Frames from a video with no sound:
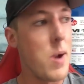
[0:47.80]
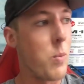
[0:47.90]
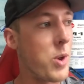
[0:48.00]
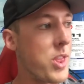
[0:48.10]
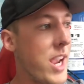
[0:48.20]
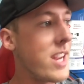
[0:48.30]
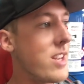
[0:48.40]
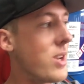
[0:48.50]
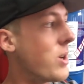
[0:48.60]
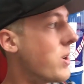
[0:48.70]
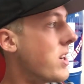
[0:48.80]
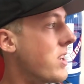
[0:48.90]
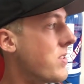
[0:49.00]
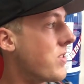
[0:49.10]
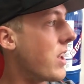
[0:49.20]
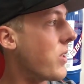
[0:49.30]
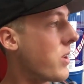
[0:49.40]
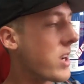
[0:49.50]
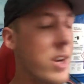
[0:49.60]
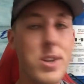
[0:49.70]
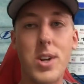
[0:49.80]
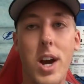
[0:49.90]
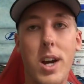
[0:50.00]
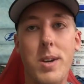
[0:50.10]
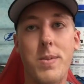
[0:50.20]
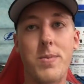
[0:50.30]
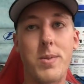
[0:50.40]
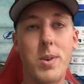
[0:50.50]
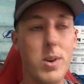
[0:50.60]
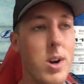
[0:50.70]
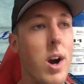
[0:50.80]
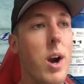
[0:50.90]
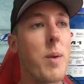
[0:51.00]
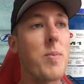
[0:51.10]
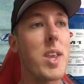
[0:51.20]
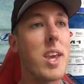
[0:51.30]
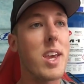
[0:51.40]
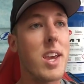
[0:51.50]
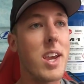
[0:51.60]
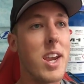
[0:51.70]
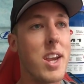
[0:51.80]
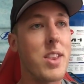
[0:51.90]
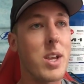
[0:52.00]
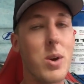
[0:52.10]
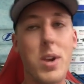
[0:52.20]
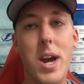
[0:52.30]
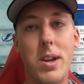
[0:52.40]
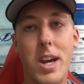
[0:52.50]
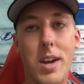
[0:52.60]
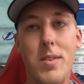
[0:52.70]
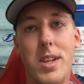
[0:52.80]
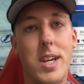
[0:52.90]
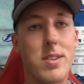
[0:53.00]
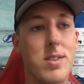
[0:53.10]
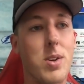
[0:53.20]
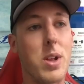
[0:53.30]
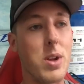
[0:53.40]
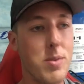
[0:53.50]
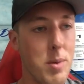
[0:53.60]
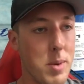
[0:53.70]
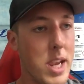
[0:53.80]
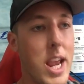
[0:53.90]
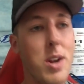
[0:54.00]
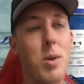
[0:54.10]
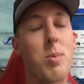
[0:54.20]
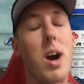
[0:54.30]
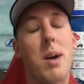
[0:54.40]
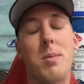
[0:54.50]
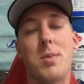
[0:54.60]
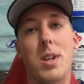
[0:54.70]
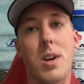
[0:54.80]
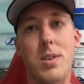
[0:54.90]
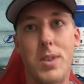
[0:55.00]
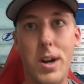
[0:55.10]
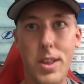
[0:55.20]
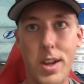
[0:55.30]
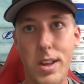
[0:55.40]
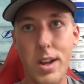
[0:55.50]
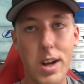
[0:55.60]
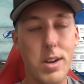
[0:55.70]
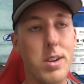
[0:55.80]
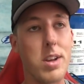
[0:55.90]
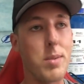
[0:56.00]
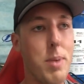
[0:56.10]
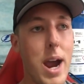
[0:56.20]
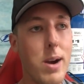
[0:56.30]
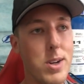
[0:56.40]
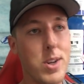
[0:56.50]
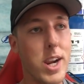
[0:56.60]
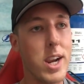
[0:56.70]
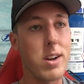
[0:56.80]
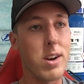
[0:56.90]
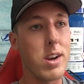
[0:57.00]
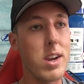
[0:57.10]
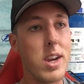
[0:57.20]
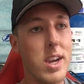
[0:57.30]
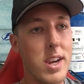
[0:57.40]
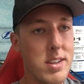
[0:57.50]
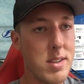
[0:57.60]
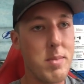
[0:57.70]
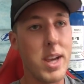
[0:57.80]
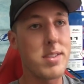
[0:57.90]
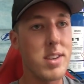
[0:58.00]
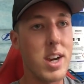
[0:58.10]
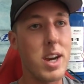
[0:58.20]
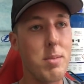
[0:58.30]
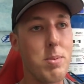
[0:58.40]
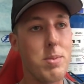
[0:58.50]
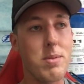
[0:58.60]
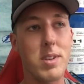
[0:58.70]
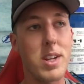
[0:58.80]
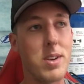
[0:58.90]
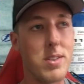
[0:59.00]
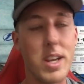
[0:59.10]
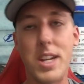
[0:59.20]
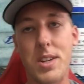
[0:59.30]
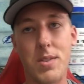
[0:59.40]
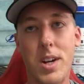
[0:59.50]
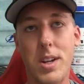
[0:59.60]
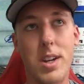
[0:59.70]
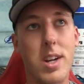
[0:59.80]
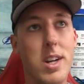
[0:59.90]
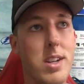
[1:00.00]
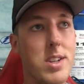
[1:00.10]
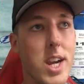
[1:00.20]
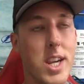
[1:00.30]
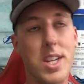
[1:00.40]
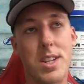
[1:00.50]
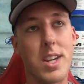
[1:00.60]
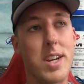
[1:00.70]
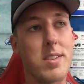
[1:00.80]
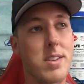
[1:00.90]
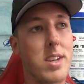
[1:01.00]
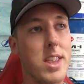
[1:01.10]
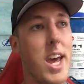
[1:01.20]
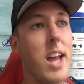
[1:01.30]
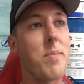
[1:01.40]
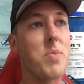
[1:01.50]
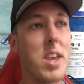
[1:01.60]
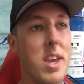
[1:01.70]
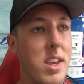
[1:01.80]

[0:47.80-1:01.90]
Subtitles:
And what they do is they look at your truck or car and they go down kind of a list. So they look for mechanical problems. You know, is there anything done to the powertrain, or is it messed up? You know, is the engine run good? Check engine lights, things like that.